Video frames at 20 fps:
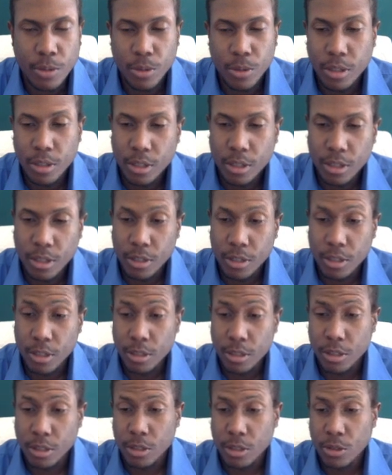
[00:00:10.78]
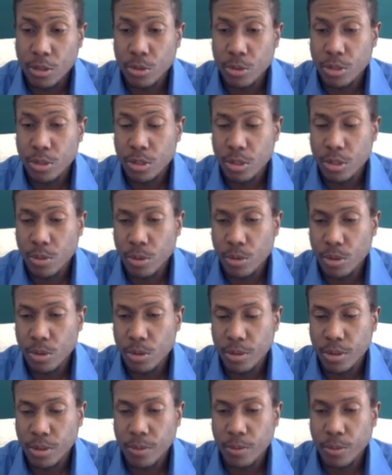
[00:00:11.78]
it does is it goes through
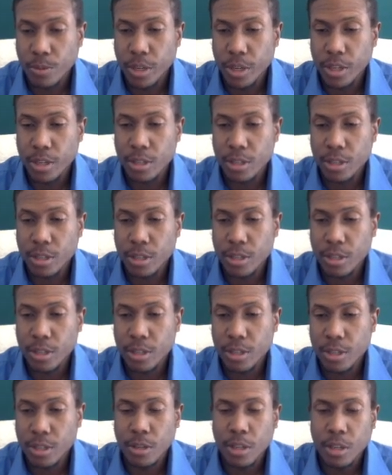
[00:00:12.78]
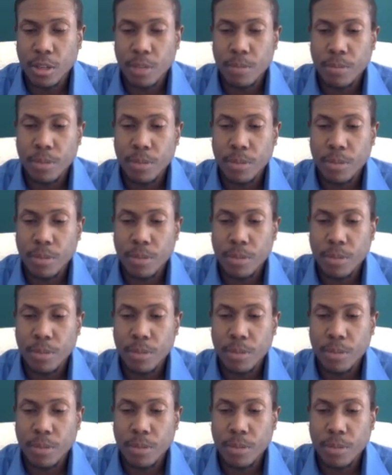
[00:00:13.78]
and ranks you based on
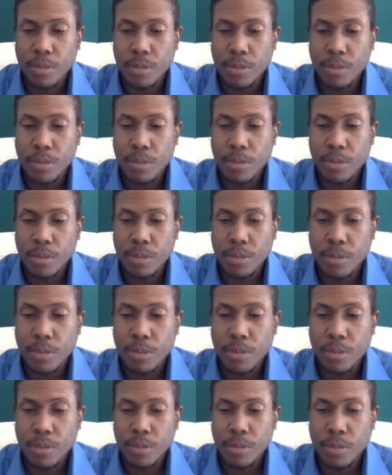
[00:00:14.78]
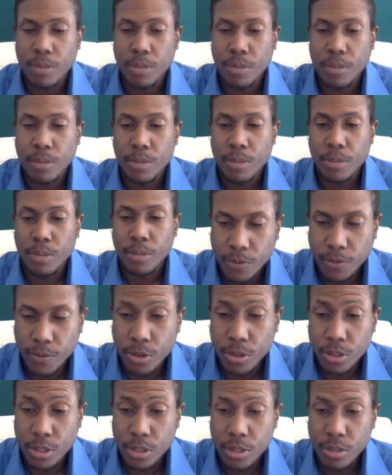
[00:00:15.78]
when you go in
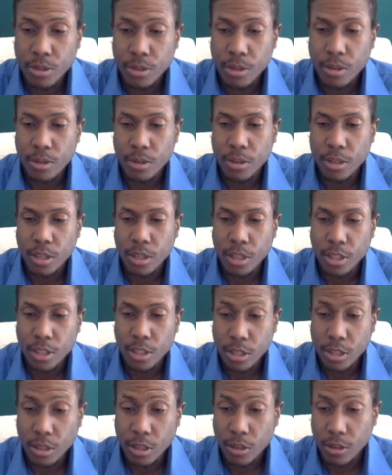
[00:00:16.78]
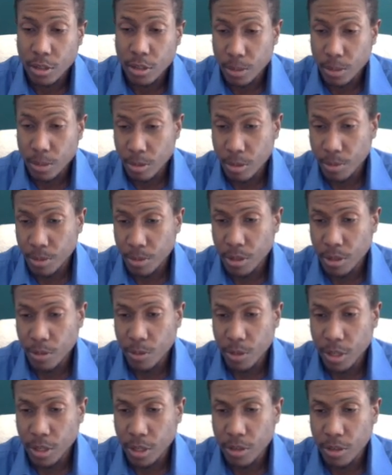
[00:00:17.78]
first, you install WP
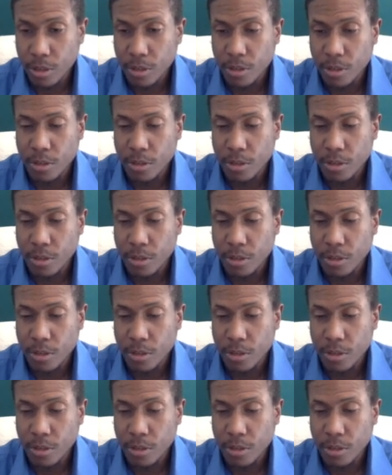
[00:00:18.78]
Ranker